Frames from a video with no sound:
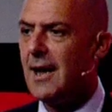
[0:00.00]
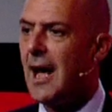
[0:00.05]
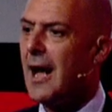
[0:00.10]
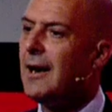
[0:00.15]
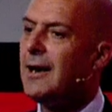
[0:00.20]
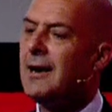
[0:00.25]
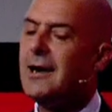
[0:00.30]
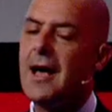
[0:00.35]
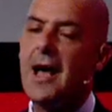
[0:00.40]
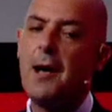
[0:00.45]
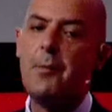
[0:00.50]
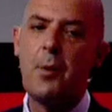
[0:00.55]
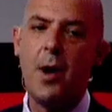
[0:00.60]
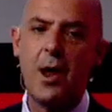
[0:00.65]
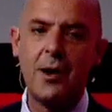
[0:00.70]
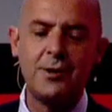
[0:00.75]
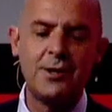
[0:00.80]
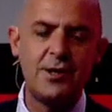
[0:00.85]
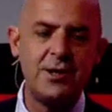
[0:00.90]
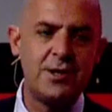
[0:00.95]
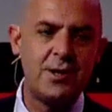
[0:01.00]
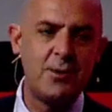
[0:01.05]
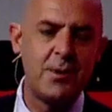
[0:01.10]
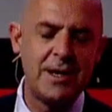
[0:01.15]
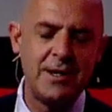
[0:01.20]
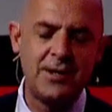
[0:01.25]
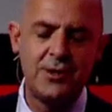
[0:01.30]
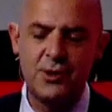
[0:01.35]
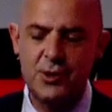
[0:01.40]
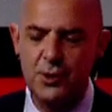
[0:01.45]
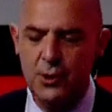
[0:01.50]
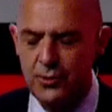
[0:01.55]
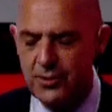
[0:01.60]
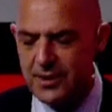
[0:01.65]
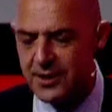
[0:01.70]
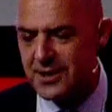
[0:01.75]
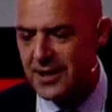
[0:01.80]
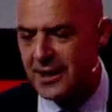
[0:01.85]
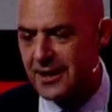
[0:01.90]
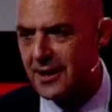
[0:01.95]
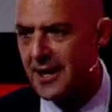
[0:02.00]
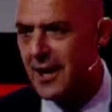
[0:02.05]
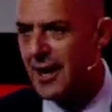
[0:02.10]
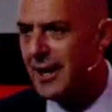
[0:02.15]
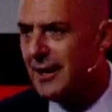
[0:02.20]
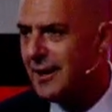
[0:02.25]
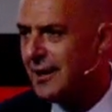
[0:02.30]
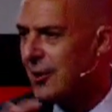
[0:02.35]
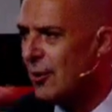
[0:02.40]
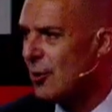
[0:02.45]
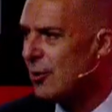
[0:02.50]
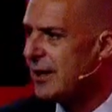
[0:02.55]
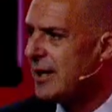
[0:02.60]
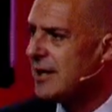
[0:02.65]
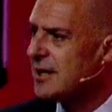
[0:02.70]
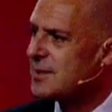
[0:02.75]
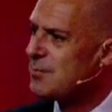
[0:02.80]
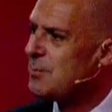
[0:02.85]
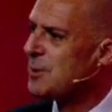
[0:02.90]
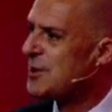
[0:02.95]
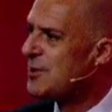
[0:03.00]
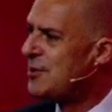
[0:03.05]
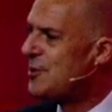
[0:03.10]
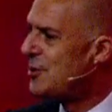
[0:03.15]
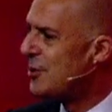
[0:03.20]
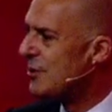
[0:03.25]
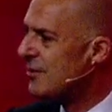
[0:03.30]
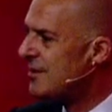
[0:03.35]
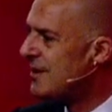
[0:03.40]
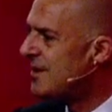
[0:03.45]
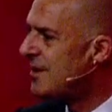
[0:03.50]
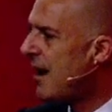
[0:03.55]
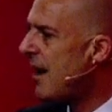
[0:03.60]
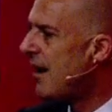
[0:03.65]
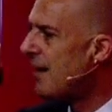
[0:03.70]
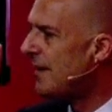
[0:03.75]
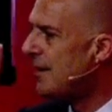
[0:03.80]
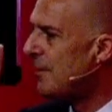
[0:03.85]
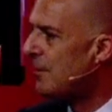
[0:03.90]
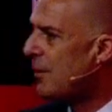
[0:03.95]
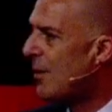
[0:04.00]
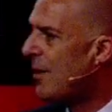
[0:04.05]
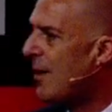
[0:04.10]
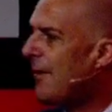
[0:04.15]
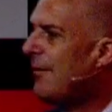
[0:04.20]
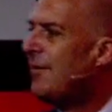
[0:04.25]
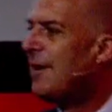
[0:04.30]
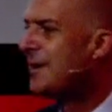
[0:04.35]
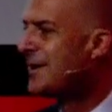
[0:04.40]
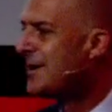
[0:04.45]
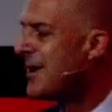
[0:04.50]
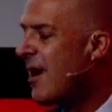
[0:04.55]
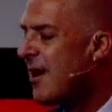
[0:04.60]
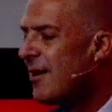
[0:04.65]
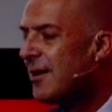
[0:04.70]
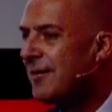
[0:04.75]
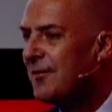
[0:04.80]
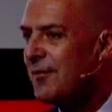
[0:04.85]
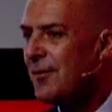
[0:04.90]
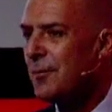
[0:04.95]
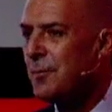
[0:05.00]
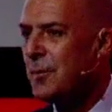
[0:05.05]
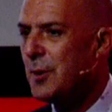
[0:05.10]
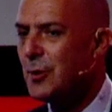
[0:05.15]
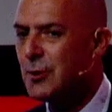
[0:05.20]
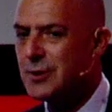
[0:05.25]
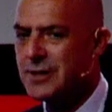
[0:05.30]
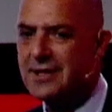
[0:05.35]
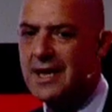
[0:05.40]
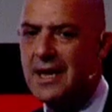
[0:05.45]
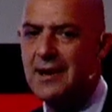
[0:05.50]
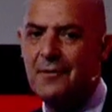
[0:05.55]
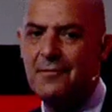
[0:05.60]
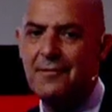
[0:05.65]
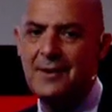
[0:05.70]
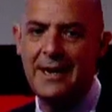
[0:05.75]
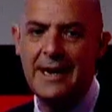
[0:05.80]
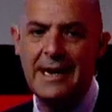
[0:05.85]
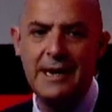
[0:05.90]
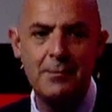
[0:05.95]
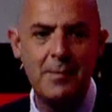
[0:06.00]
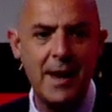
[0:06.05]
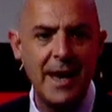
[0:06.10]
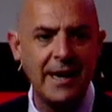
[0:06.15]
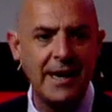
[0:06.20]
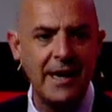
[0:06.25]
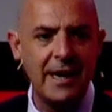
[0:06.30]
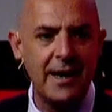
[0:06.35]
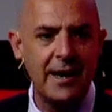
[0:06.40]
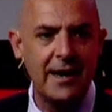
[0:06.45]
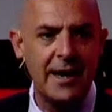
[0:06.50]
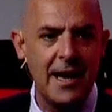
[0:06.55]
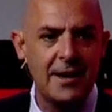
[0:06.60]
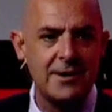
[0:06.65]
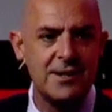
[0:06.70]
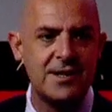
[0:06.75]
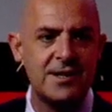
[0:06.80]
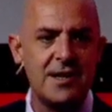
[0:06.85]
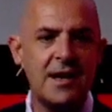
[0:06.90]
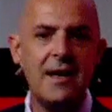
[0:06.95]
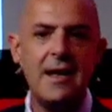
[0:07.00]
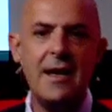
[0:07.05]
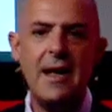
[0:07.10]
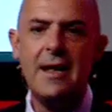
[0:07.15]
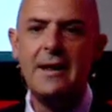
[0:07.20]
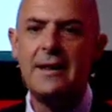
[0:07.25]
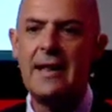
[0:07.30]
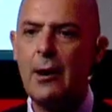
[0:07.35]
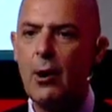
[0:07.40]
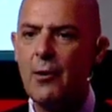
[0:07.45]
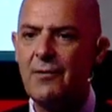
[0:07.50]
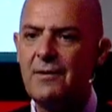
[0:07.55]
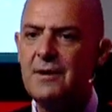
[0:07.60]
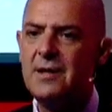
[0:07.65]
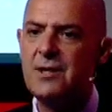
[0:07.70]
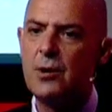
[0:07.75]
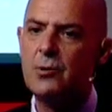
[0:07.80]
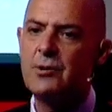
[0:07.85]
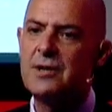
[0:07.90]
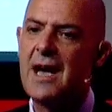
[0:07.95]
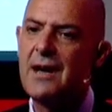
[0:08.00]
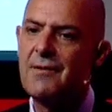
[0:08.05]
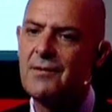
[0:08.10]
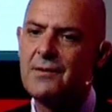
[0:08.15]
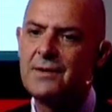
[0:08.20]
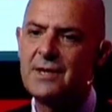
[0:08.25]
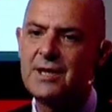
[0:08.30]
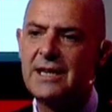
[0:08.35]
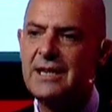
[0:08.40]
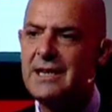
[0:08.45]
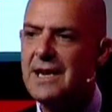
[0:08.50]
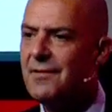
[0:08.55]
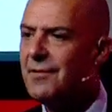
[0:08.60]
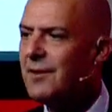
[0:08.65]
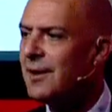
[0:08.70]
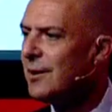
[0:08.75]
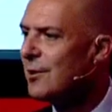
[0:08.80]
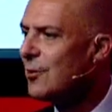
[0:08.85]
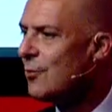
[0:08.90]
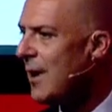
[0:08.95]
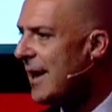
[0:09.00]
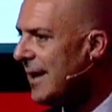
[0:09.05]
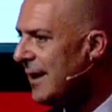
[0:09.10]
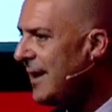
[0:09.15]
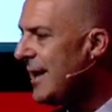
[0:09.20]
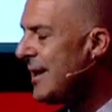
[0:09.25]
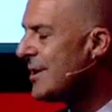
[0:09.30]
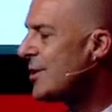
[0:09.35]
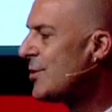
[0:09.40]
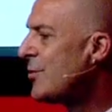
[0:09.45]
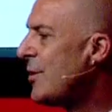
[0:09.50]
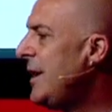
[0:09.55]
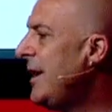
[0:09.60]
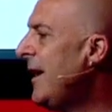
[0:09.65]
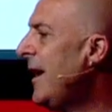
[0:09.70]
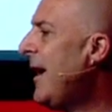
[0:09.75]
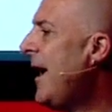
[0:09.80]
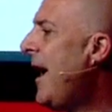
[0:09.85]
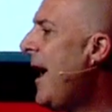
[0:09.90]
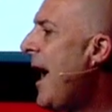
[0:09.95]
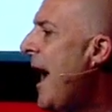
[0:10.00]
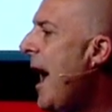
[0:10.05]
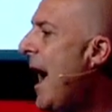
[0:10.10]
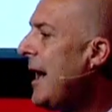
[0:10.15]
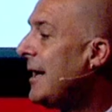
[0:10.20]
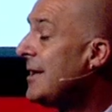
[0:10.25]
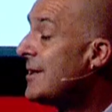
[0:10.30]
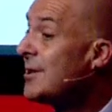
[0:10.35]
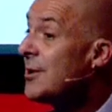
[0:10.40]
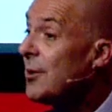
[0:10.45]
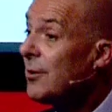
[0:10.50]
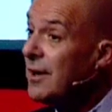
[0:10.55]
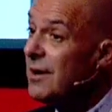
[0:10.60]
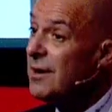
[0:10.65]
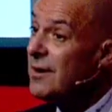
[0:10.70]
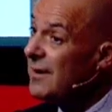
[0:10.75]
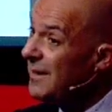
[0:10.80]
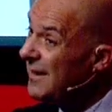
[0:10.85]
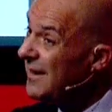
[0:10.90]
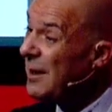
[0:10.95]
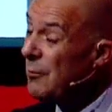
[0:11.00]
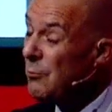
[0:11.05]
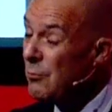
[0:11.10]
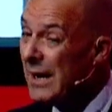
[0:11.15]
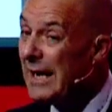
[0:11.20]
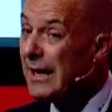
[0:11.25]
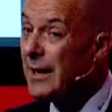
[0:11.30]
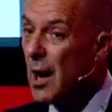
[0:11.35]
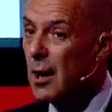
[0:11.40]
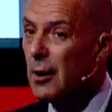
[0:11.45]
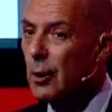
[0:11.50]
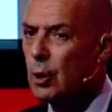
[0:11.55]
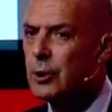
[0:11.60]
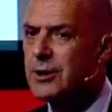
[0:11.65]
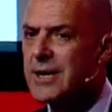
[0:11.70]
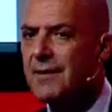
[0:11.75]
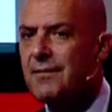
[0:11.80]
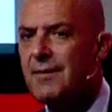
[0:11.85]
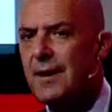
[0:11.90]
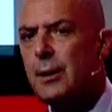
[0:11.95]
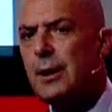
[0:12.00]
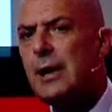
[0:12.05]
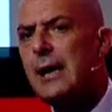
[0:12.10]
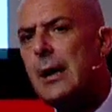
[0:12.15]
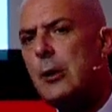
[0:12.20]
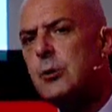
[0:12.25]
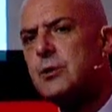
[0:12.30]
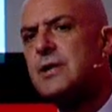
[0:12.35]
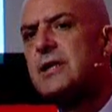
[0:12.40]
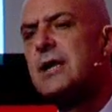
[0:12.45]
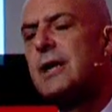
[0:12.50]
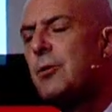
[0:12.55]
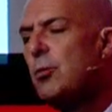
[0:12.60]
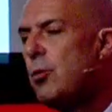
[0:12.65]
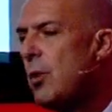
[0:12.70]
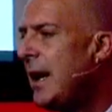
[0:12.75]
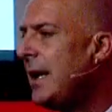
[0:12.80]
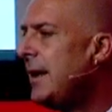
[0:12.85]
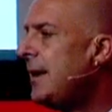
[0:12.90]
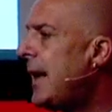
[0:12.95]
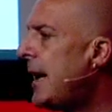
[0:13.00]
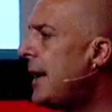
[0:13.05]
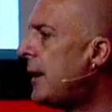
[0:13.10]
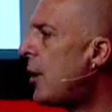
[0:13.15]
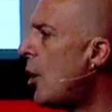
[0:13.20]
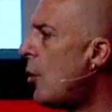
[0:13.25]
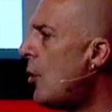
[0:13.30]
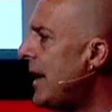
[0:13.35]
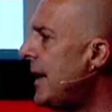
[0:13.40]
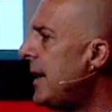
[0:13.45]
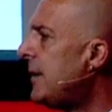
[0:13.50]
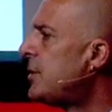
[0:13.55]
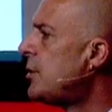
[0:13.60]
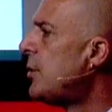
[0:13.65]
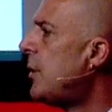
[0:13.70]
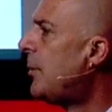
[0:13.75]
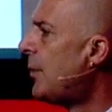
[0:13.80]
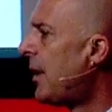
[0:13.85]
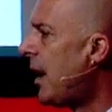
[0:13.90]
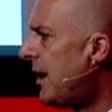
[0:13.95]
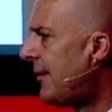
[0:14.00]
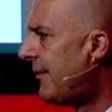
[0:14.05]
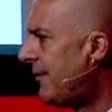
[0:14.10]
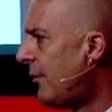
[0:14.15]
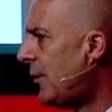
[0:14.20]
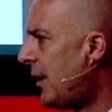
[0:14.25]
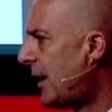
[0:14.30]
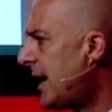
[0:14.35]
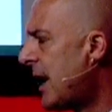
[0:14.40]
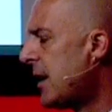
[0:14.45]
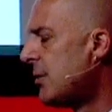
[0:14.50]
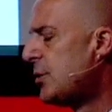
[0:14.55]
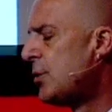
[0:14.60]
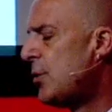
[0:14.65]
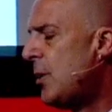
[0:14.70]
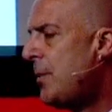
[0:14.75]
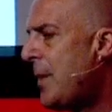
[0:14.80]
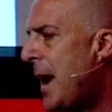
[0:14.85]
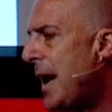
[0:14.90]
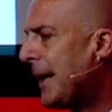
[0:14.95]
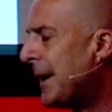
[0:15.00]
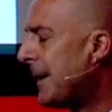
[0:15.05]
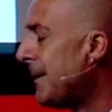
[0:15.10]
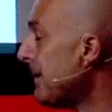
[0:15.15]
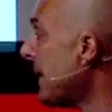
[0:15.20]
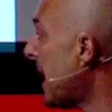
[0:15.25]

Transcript: And apologies to any students in the, in the audience, but students are the perfect target for mules. They have clean banking accounts, they often don't have a significant credit history, and so they're, they're really not looked at very closely when they go in to apply for an account to a bank.